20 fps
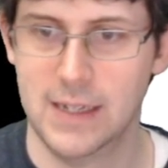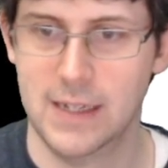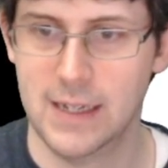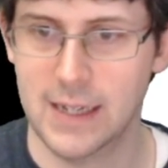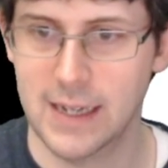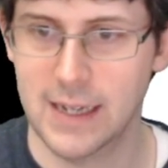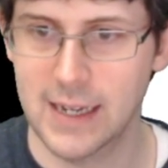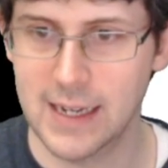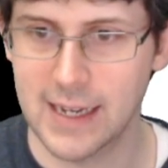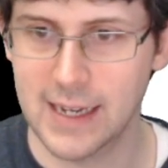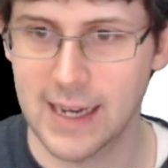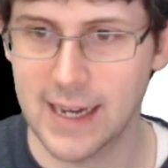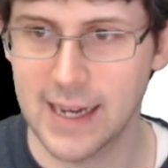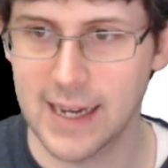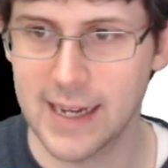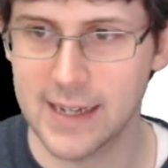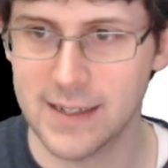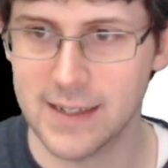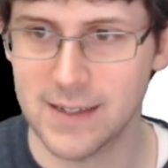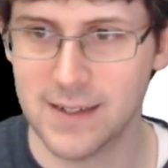
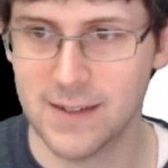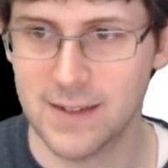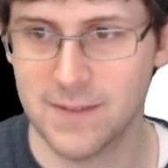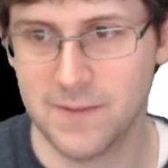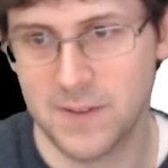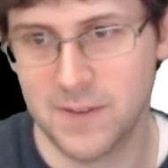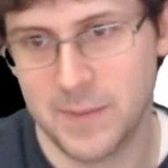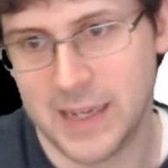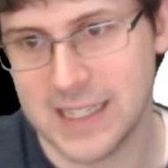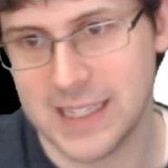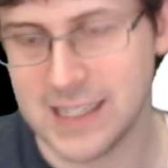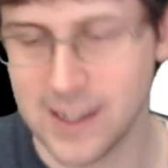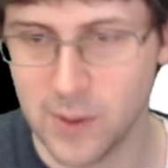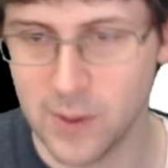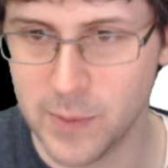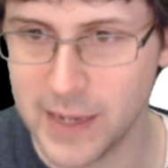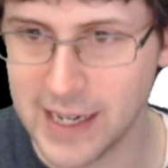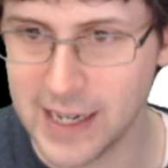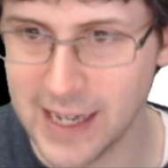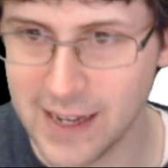For my
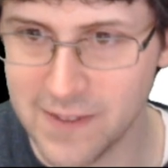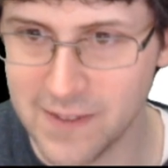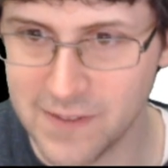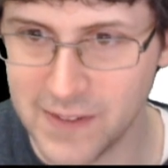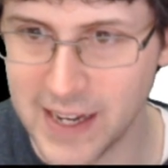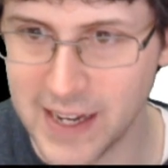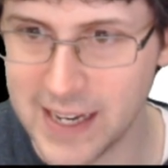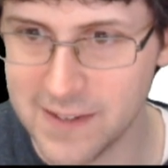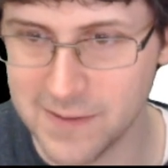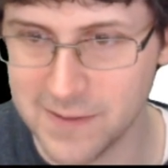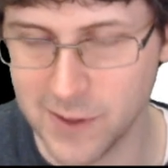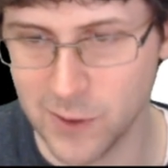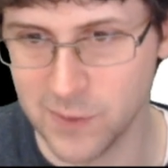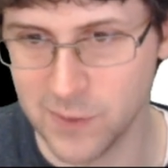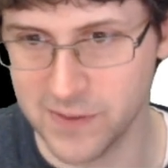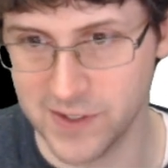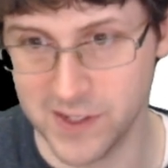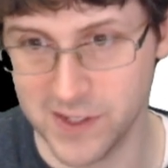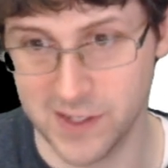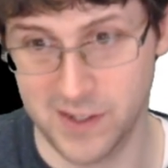slope, I got 5
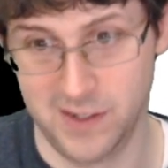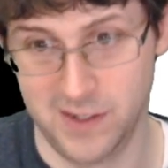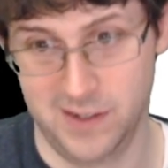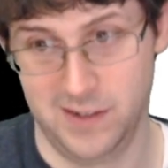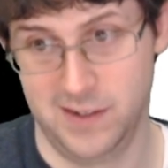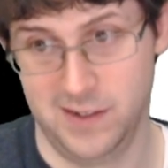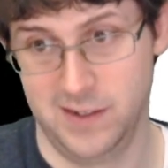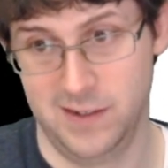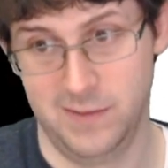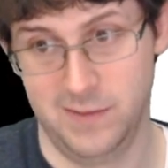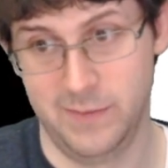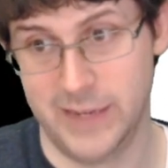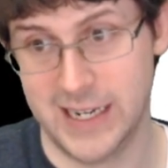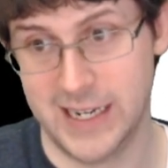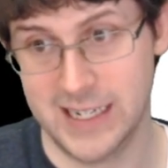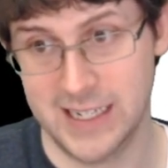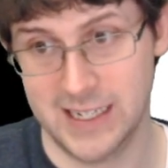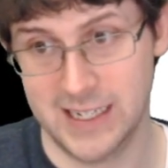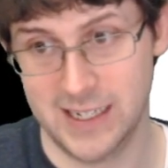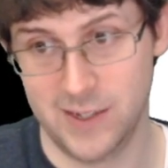over
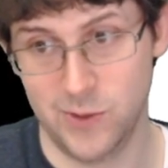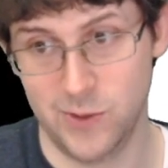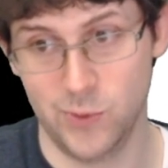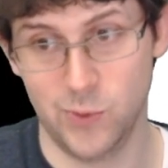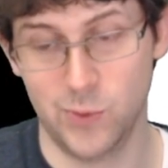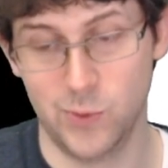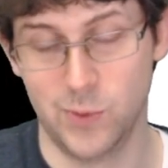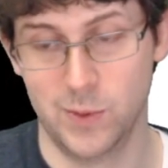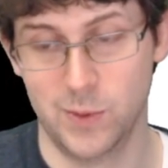-2,